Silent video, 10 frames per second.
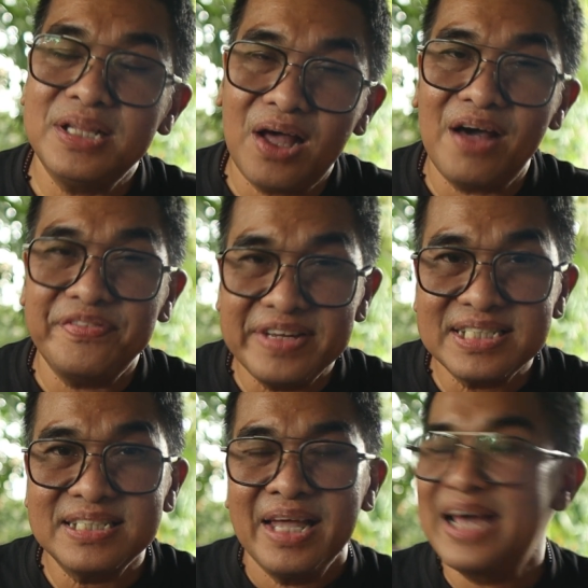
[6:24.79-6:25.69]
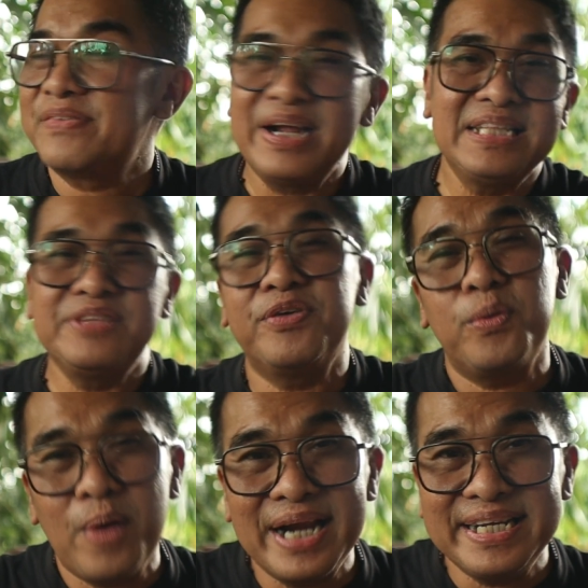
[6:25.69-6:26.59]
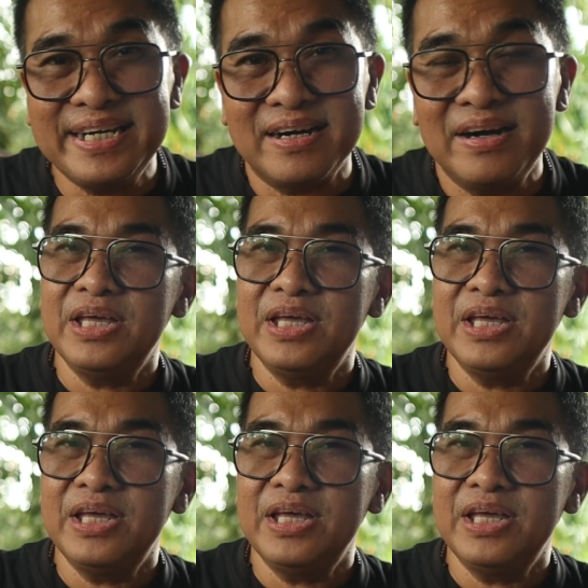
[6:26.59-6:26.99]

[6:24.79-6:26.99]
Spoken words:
office and rent it for 1 year.